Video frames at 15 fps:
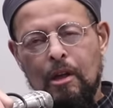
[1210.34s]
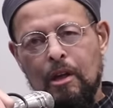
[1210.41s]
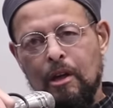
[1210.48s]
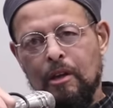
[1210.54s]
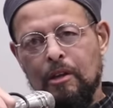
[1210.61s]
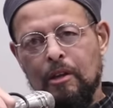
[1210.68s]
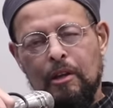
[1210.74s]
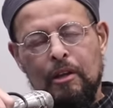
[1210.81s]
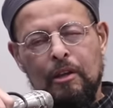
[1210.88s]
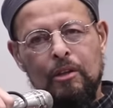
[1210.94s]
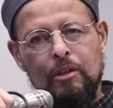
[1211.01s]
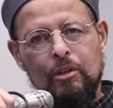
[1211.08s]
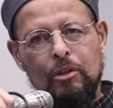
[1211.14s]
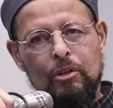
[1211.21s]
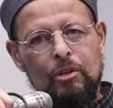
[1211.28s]

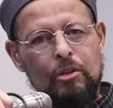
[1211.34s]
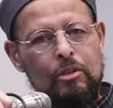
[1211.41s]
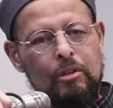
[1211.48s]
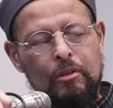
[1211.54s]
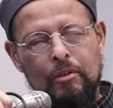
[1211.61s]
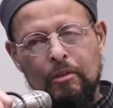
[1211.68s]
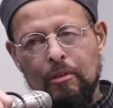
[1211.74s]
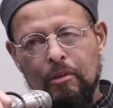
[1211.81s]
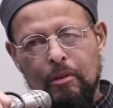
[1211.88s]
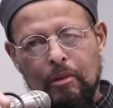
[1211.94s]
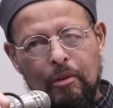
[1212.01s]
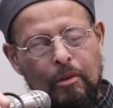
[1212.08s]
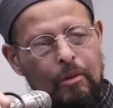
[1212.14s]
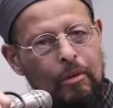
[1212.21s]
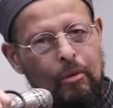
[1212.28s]
and just
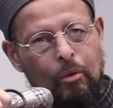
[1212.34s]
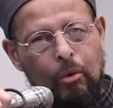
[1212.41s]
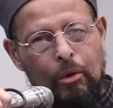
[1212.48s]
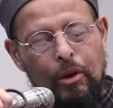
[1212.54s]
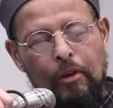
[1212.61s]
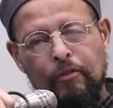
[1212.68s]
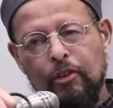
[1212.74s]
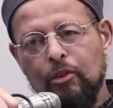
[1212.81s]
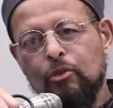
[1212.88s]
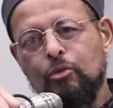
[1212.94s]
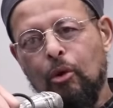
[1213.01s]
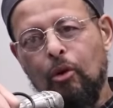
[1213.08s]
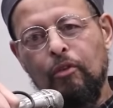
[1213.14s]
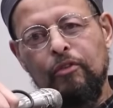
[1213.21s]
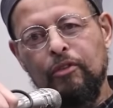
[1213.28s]
whatever
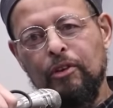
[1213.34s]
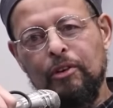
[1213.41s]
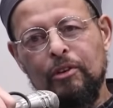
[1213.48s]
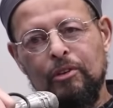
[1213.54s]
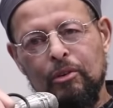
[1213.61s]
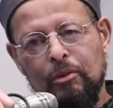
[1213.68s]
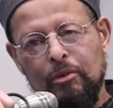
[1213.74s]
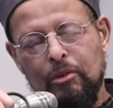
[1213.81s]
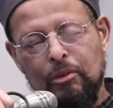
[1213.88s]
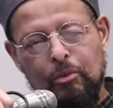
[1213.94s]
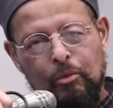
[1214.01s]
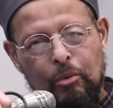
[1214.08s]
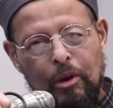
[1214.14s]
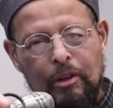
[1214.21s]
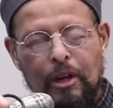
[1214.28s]
drove her to
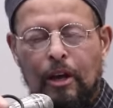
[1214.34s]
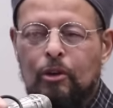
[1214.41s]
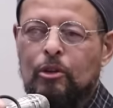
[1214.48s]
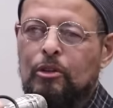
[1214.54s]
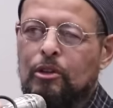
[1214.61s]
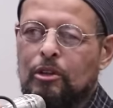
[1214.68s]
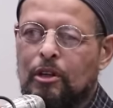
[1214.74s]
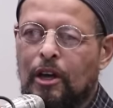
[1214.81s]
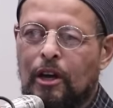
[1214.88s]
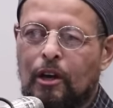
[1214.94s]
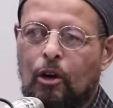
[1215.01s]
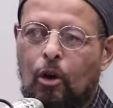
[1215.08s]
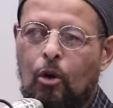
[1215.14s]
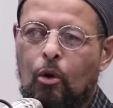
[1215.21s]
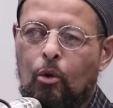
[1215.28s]
run out into
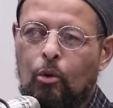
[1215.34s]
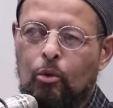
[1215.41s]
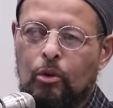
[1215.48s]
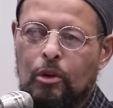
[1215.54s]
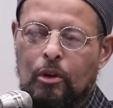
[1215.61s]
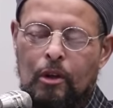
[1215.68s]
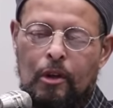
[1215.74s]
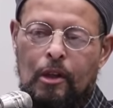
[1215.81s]
that cold.